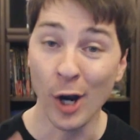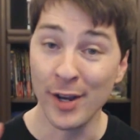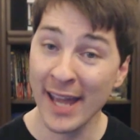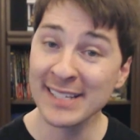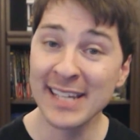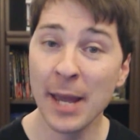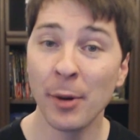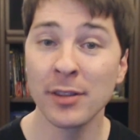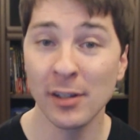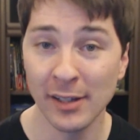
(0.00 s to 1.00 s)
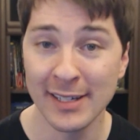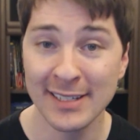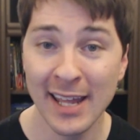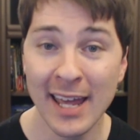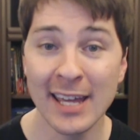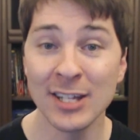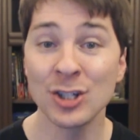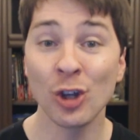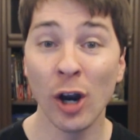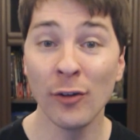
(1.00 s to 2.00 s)
Our next game on the list
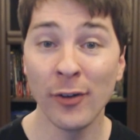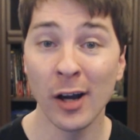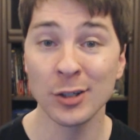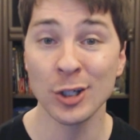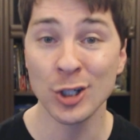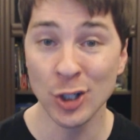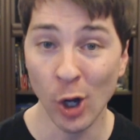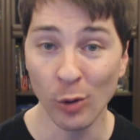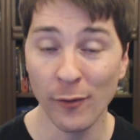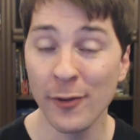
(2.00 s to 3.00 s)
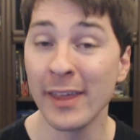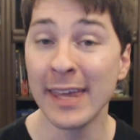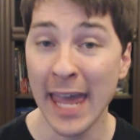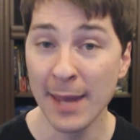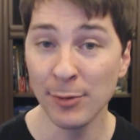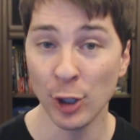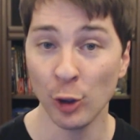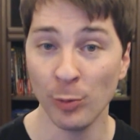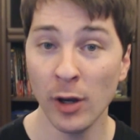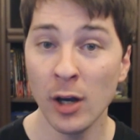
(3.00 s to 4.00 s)
is Star Fox Assault for the
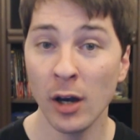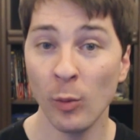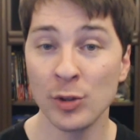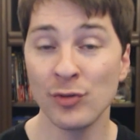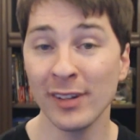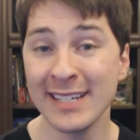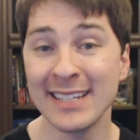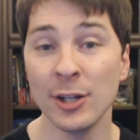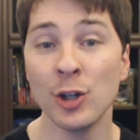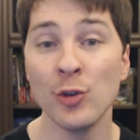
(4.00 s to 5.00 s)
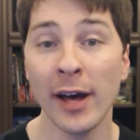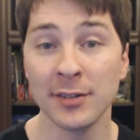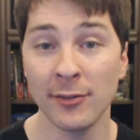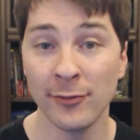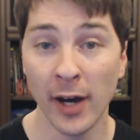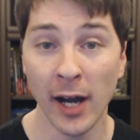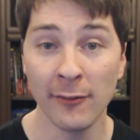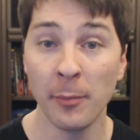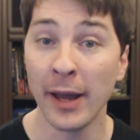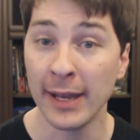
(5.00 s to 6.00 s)
GameCube, which released in
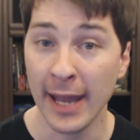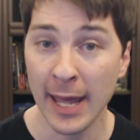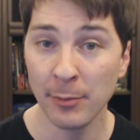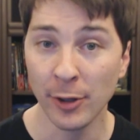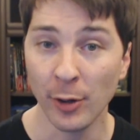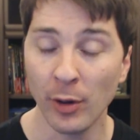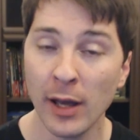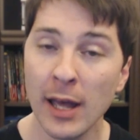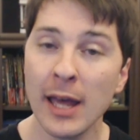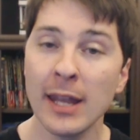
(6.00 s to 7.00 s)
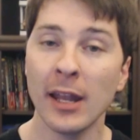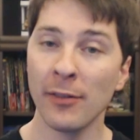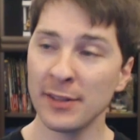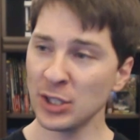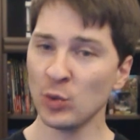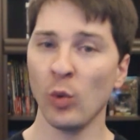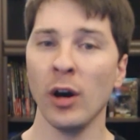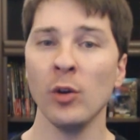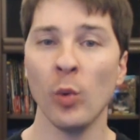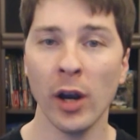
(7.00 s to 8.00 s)
2005 by Namco. Now, this is
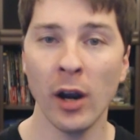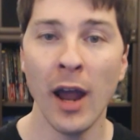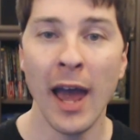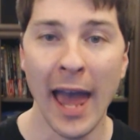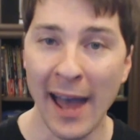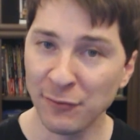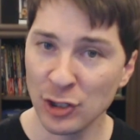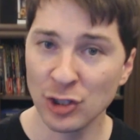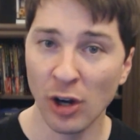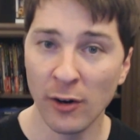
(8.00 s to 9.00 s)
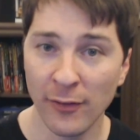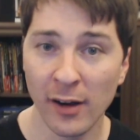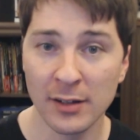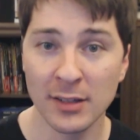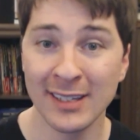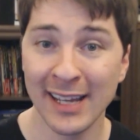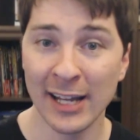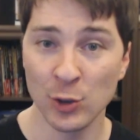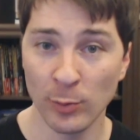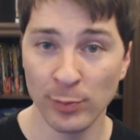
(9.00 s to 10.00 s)
one where after Star Fox
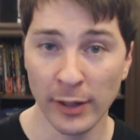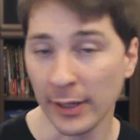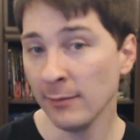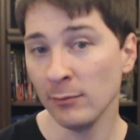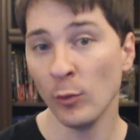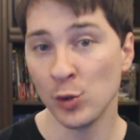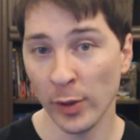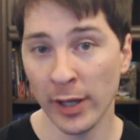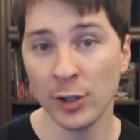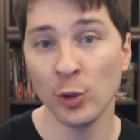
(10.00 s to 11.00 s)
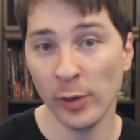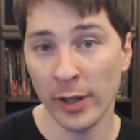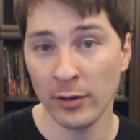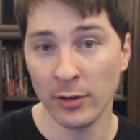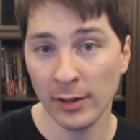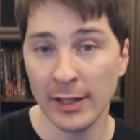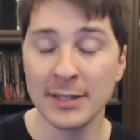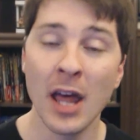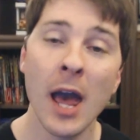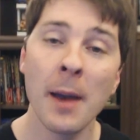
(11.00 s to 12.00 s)
Dinosaur Planet, which we'll get to later on our
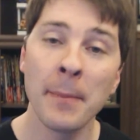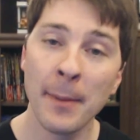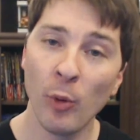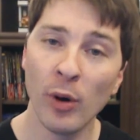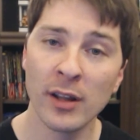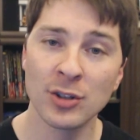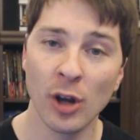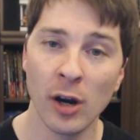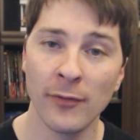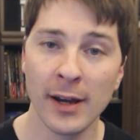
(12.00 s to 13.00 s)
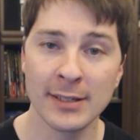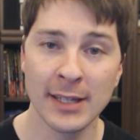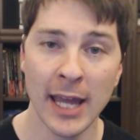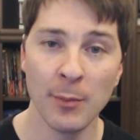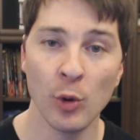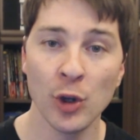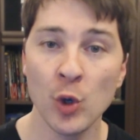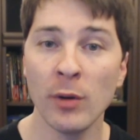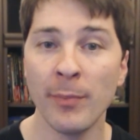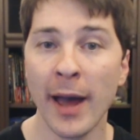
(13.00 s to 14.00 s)
list, people were in the Star Fox game where
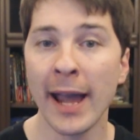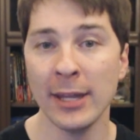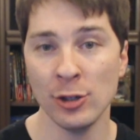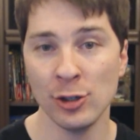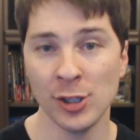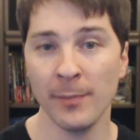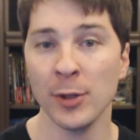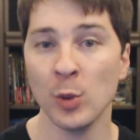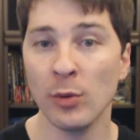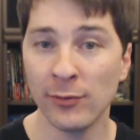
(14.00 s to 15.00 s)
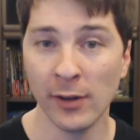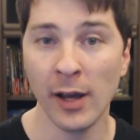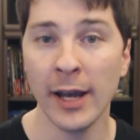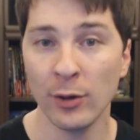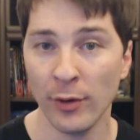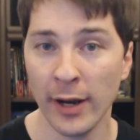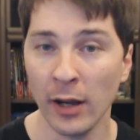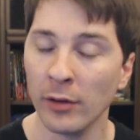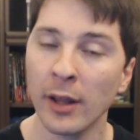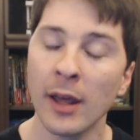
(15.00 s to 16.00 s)
you were back in your ship and you were flying
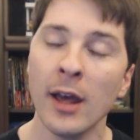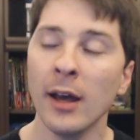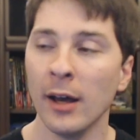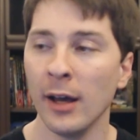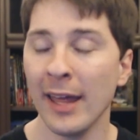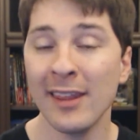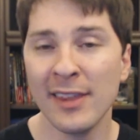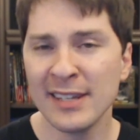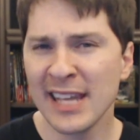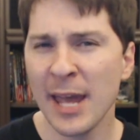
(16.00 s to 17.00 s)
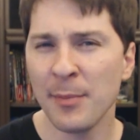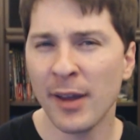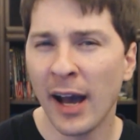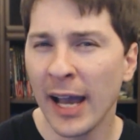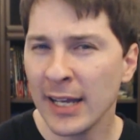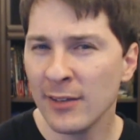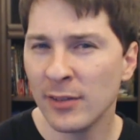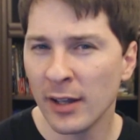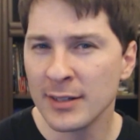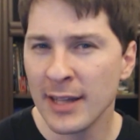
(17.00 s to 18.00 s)
around. Uh, and this game kind
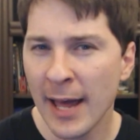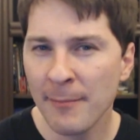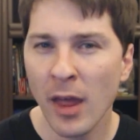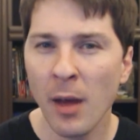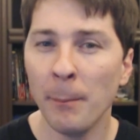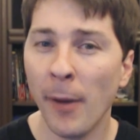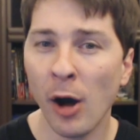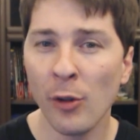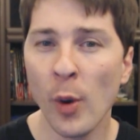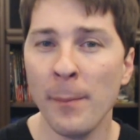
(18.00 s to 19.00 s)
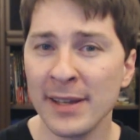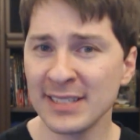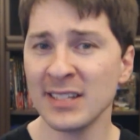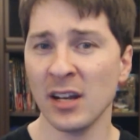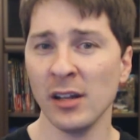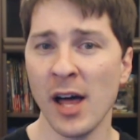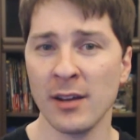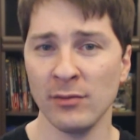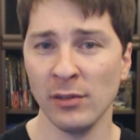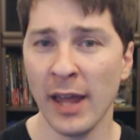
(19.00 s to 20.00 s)
of does that, although it mixes in a
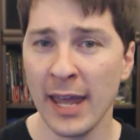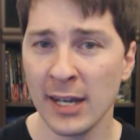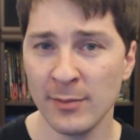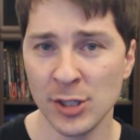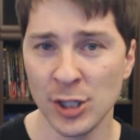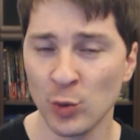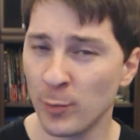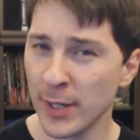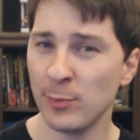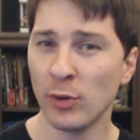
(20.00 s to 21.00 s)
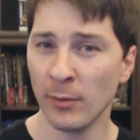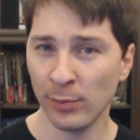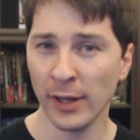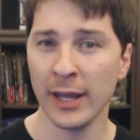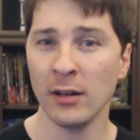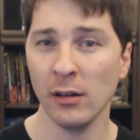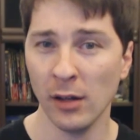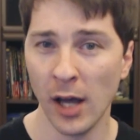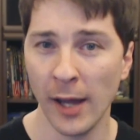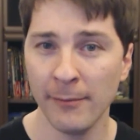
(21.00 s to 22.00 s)
lot of land missions where people complained a
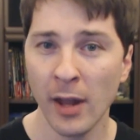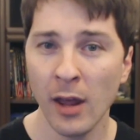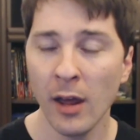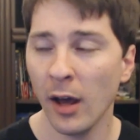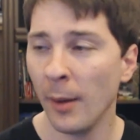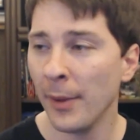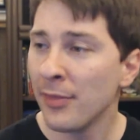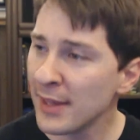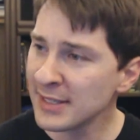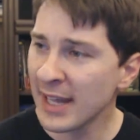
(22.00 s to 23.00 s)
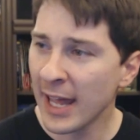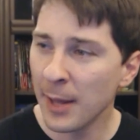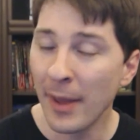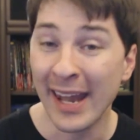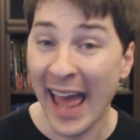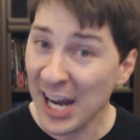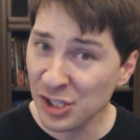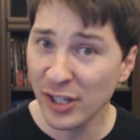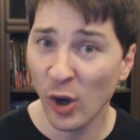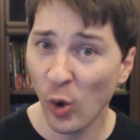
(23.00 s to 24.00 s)
lot. Um, in this game, it
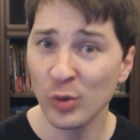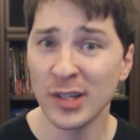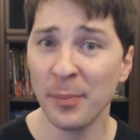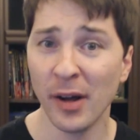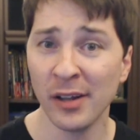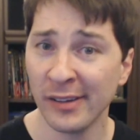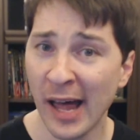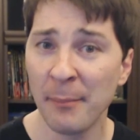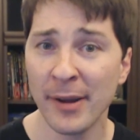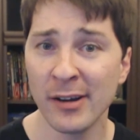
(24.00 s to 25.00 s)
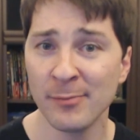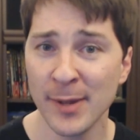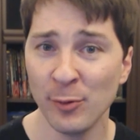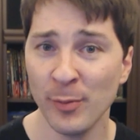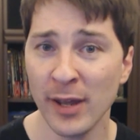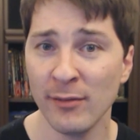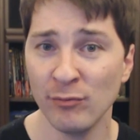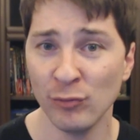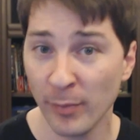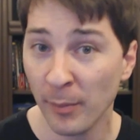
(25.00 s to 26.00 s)
actually holds up a lot better than people may
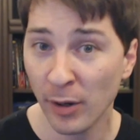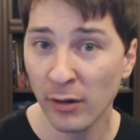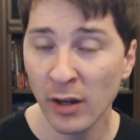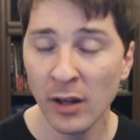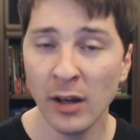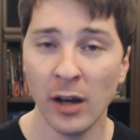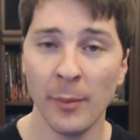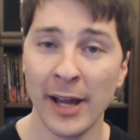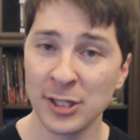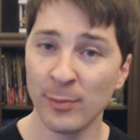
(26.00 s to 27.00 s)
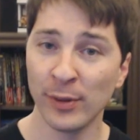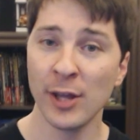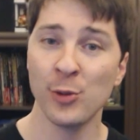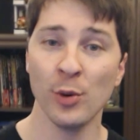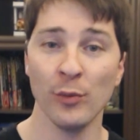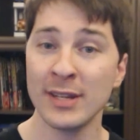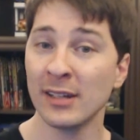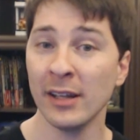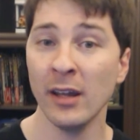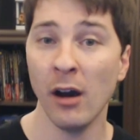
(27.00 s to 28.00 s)
remember. Um, I actually played through it
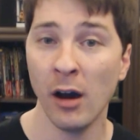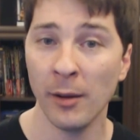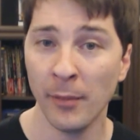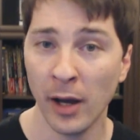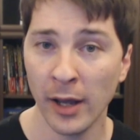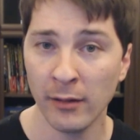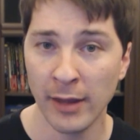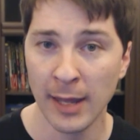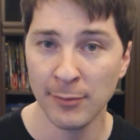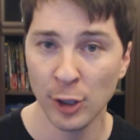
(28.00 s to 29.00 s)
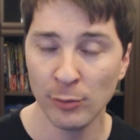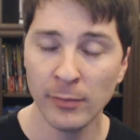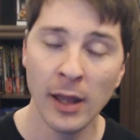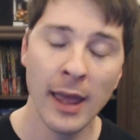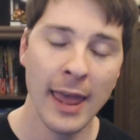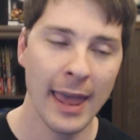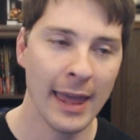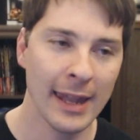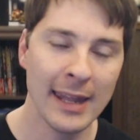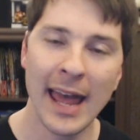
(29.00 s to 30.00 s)
recently on my GameCube,
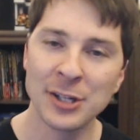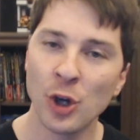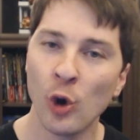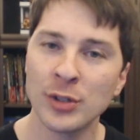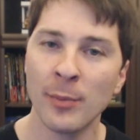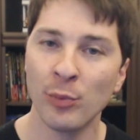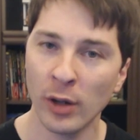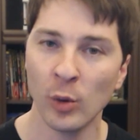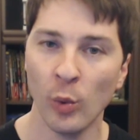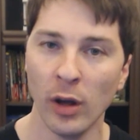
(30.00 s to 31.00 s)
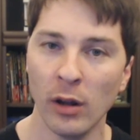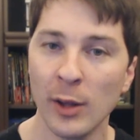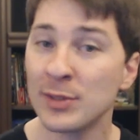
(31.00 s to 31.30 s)
and it actually holds up really well.